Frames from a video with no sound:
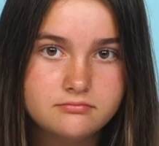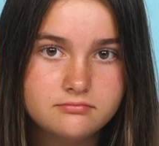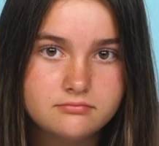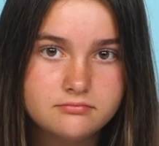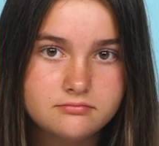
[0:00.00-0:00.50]

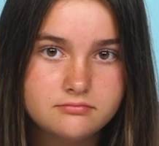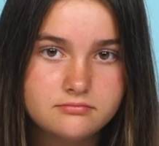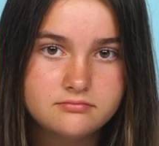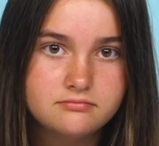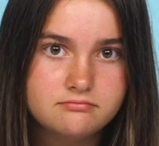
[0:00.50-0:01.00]

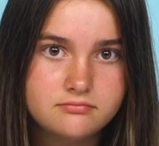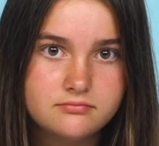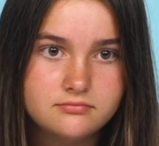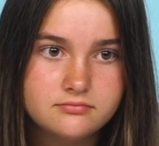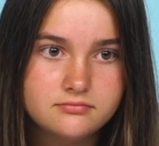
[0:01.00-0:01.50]

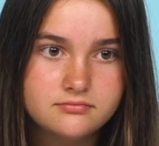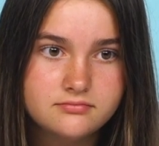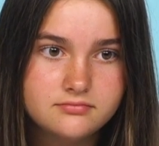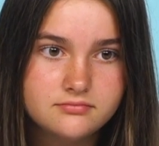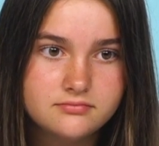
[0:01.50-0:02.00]

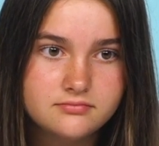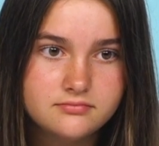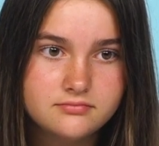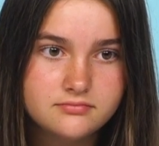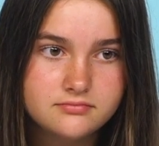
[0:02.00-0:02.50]

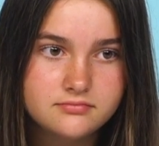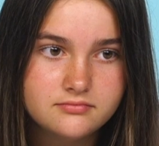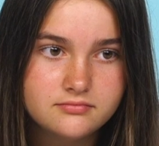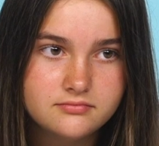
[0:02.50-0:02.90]
Nothing is said.